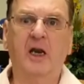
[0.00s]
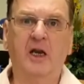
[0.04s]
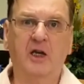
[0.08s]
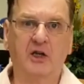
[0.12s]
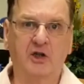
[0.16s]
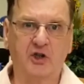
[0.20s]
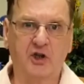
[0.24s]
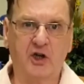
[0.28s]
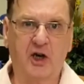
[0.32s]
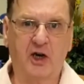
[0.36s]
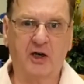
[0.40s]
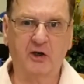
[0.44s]

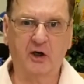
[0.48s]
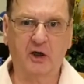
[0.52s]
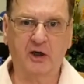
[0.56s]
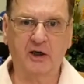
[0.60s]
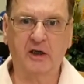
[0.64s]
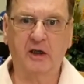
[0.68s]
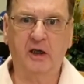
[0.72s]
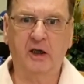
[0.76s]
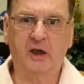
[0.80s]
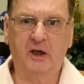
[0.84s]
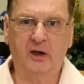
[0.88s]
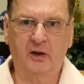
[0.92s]

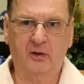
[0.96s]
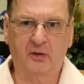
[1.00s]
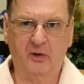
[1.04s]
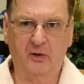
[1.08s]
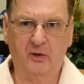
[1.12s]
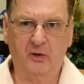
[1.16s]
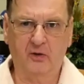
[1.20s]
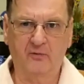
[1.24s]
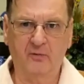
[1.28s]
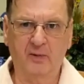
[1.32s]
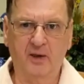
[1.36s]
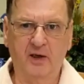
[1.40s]
Sadly,
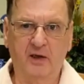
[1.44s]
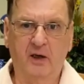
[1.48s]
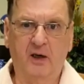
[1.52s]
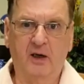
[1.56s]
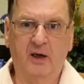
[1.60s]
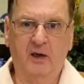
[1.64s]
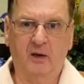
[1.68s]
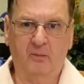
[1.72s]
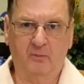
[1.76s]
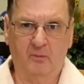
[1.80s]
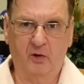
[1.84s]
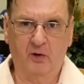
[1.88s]
there have been
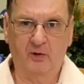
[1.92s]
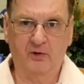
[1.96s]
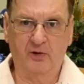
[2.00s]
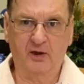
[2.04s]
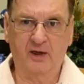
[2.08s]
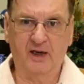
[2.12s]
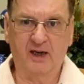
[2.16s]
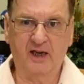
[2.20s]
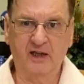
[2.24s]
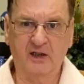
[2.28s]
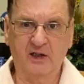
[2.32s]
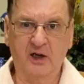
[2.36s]
more
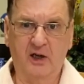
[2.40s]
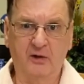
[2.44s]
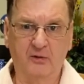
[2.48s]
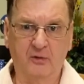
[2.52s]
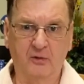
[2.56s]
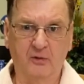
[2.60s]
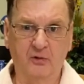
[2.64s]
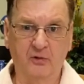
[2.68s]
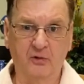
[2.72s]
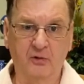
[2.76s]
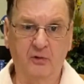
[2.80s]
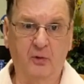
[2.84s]
than
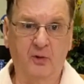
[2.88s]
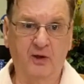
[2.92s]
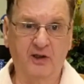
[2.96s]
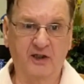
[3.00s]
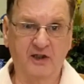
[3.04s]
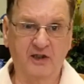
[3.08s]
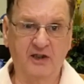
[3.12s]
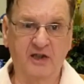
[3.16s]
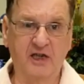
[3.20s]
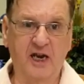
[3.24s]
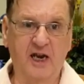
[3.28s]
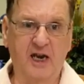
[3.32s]

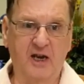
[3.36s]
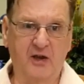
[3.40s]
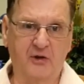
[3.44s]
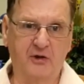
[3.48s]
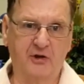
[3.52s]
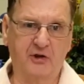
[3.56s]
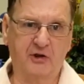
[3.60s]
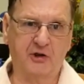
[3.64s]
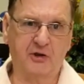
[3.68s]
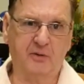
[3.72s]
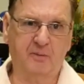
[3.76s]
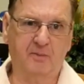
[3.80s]
820
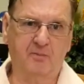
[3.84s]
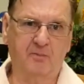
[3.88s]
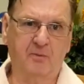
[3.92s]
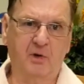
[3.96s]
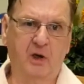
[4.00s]
deaths.